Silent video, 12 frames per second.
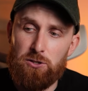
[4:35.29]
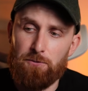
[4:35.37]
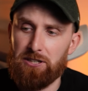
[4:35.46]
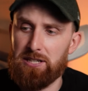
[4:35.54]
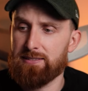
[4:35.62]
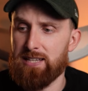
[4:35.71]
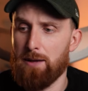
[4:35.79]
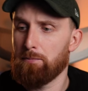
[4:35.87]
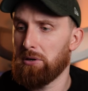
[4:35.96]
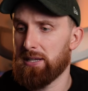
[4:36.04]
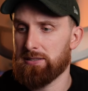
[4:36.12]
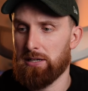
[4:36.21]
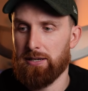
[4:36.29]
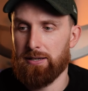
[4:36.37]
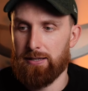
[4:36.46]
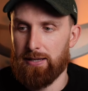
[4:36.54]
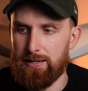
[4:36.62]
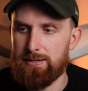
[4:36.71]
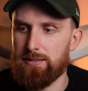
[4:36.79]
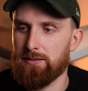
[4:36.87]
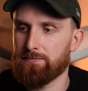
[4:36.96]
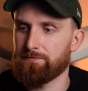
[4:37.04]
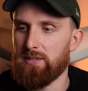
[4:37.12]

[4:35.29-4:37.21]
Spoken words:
So for this example, let's click yes.